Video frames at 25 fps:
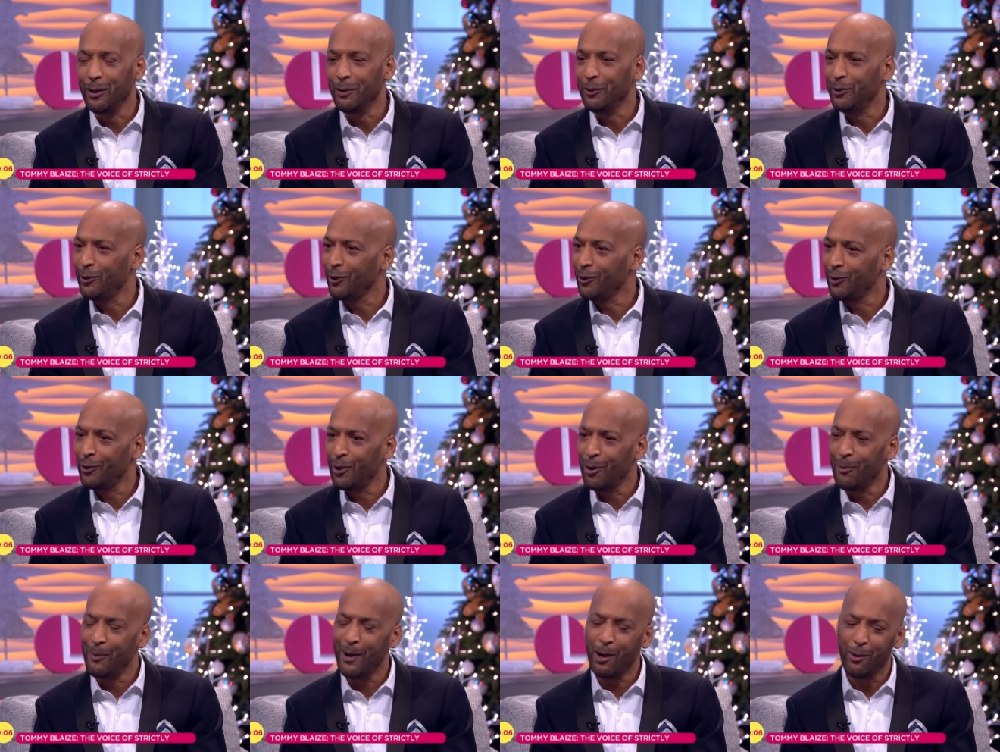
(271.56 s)
you know, he'd
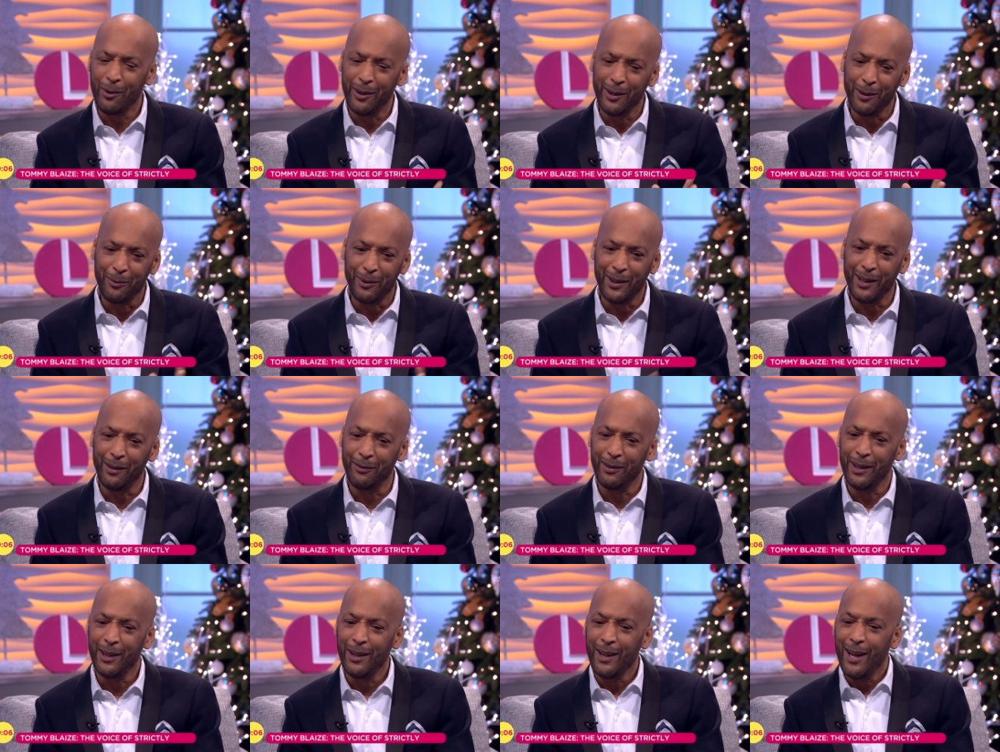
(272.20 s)
just come out and he'd
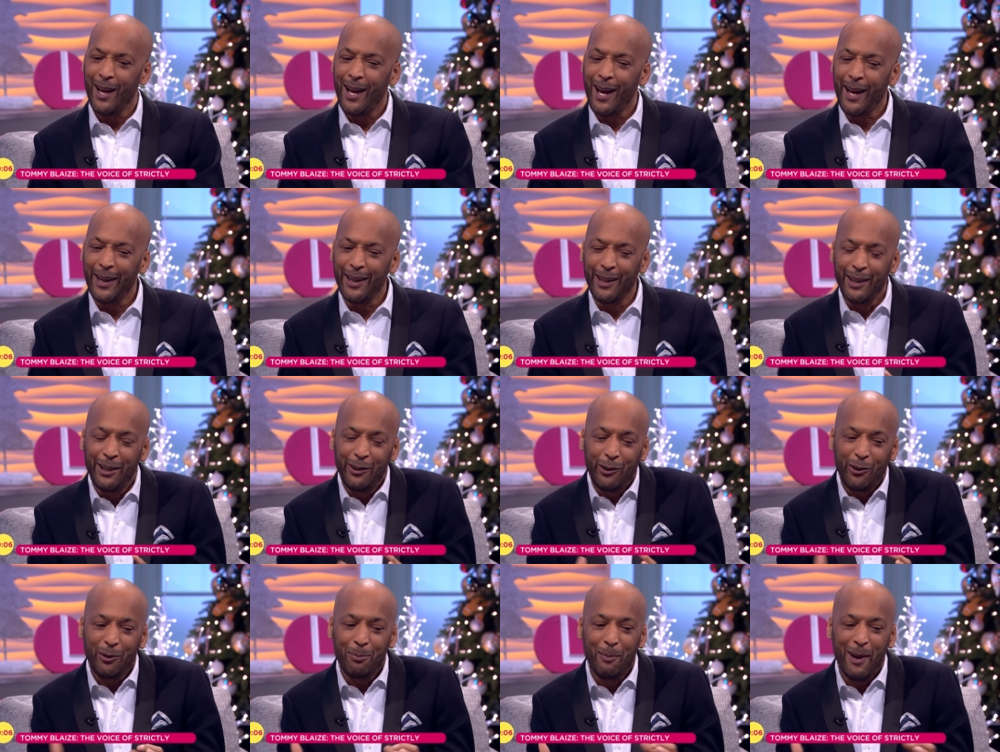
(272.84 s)
give... And
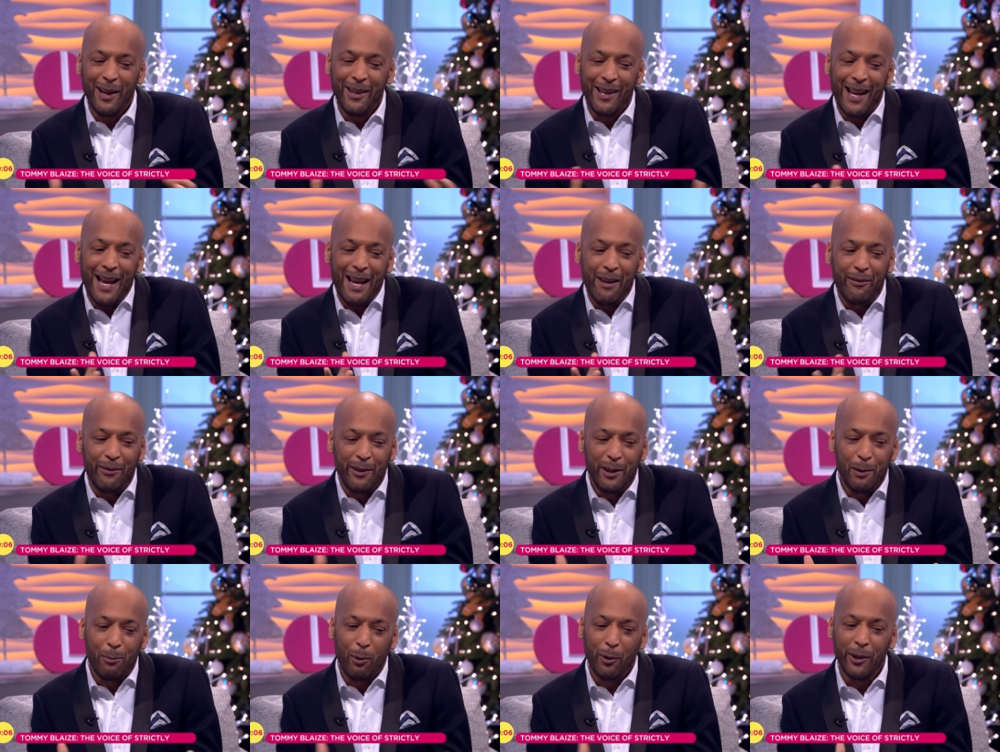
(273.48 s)
he just made
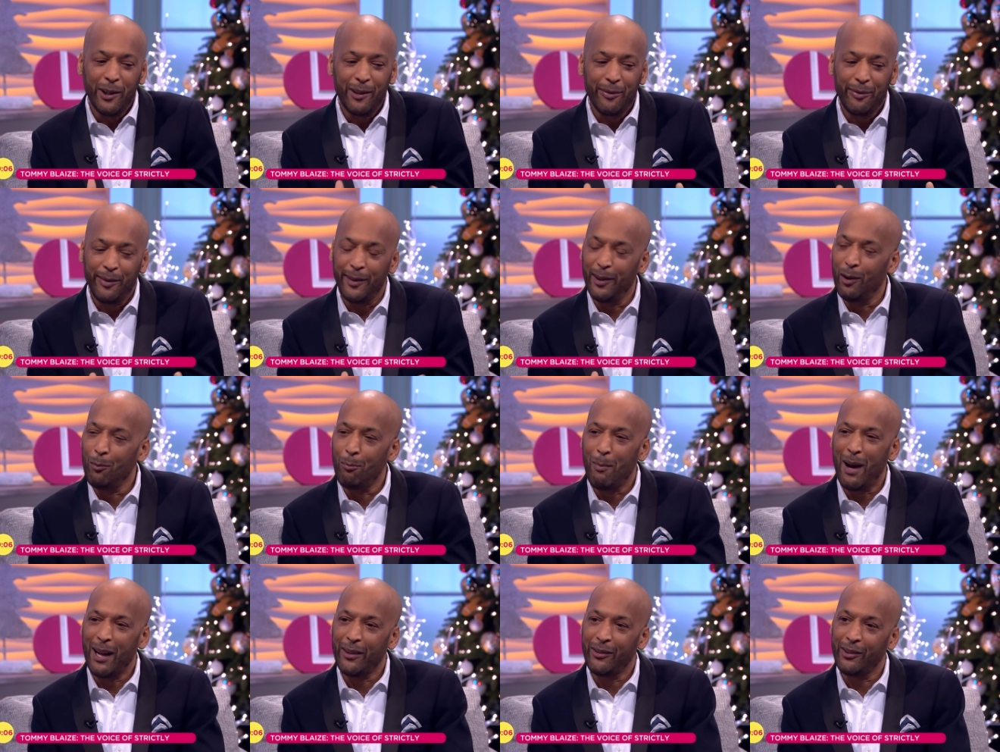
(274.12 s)
everybody
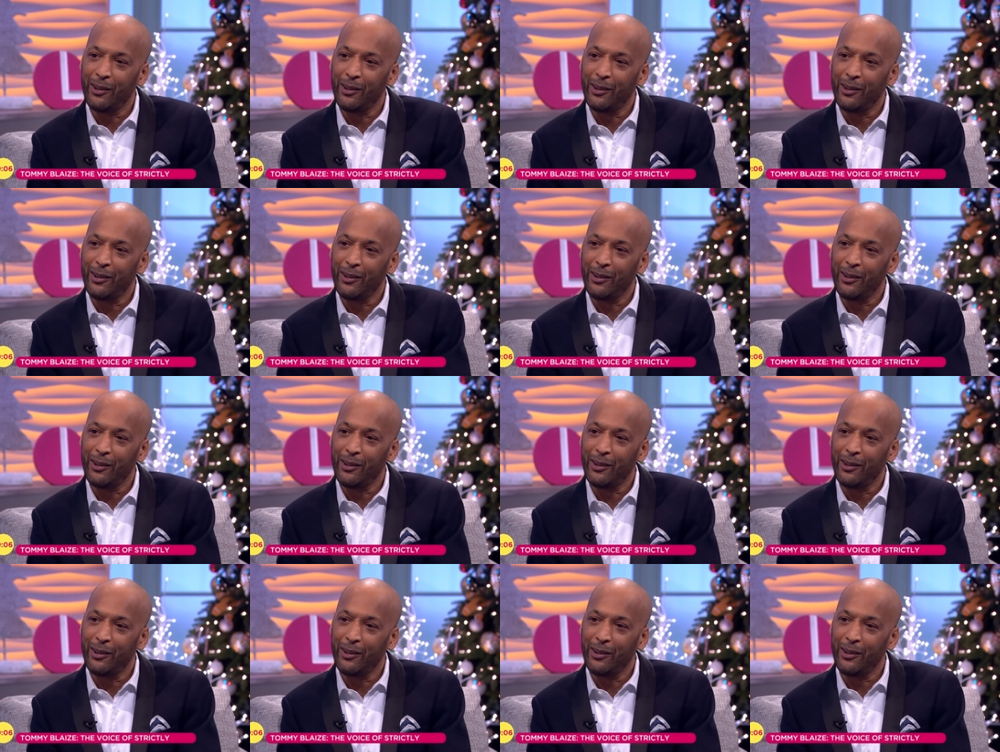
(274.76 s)
feel